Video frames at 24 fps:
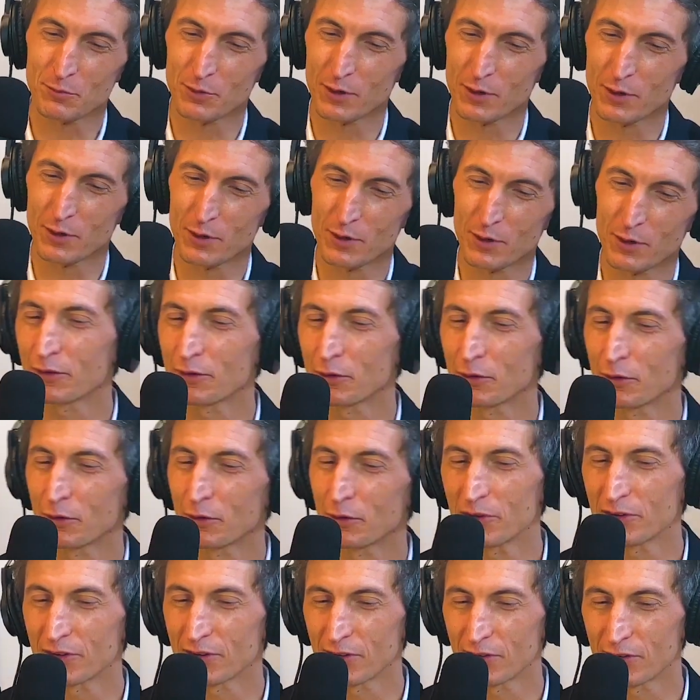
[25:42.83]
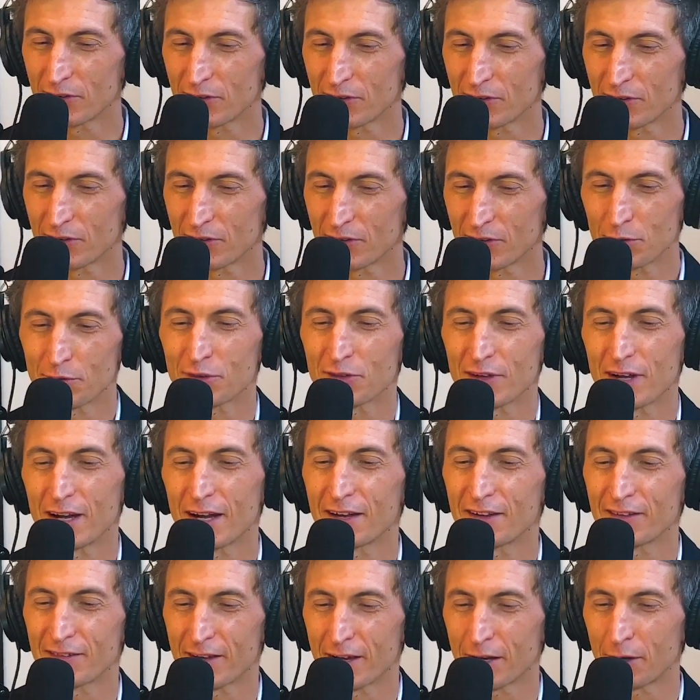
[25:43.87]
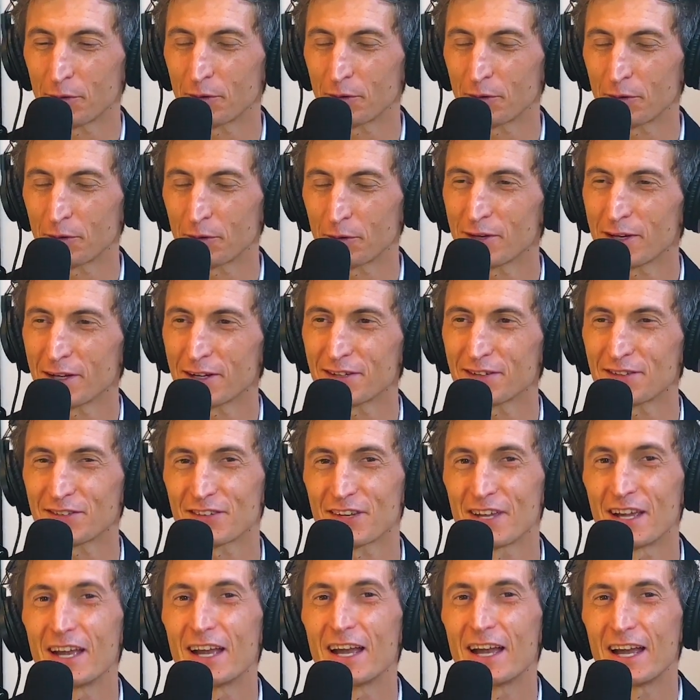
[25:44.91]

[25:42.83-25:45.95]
president of the Women's Institute for Science, Equity, and Race.